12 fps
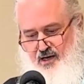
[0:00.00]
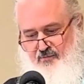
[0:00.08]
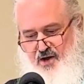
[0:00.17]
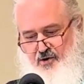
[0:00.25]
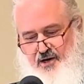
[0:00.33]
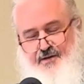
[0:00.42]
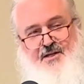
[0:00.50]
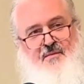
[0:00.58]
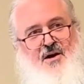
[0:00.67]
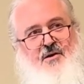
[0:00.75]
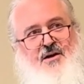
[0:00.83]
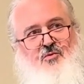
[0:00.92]
America, the
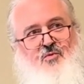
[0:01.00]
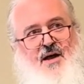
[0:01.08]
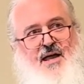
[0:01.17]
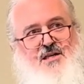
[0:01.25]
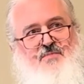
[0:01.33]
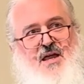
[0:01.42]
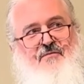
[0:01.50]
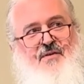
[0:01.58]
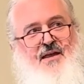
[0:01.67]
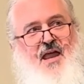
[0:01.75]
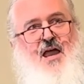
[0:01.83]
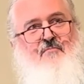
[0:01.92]
American way has been if
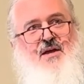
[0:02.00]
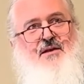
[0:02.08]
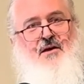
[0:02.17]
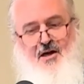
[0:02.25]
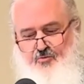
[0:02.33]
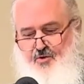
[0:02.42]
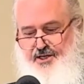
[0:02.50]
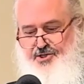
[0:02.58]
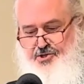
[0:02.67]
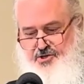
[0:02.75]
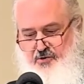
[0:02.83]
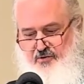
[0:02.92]
it can be done, we
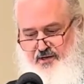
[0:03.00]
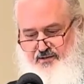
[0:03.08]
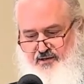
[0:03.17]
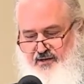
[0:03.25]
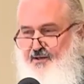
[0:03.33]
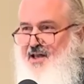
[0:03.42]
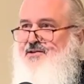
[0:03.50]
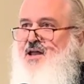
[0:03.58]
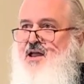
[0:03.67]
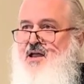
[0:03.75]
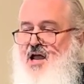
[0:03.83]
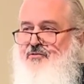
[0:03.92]
should do it that,
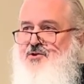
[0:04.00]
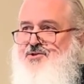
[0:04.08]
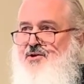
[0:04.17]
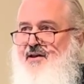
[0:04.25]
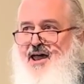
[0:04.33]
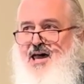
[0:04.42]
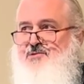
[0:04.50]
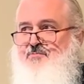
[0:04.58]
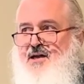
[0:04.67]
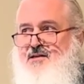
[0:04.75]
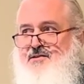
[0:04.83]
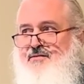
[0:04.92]
and there's good
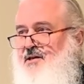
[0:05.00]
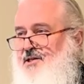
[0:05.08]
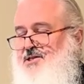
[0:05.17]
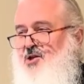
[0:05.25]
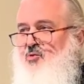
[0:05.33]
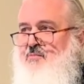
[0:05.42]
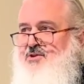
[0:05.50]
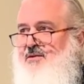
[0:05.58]
aspects of this. You know, we